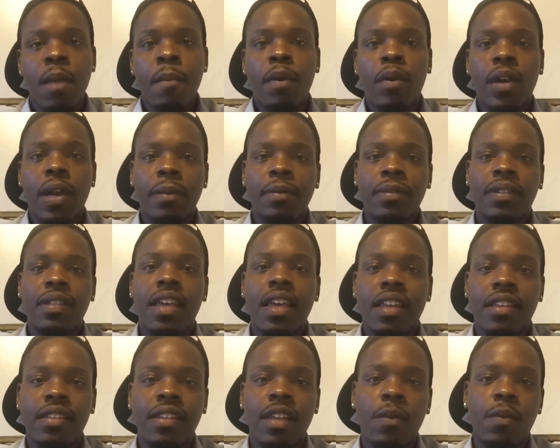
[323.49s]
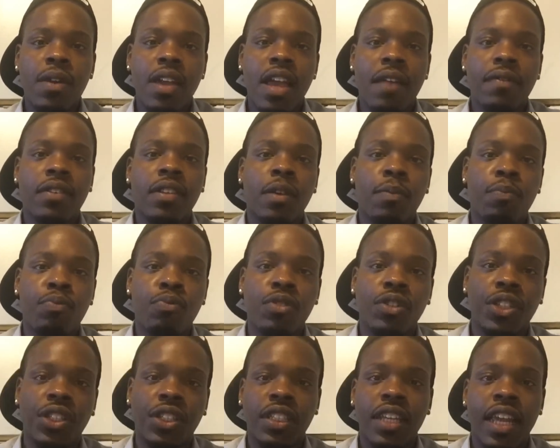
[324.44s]
but what I'm saying is that we have to
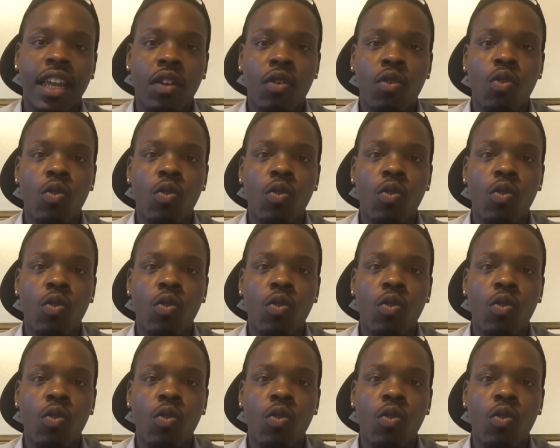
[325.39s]
appreciate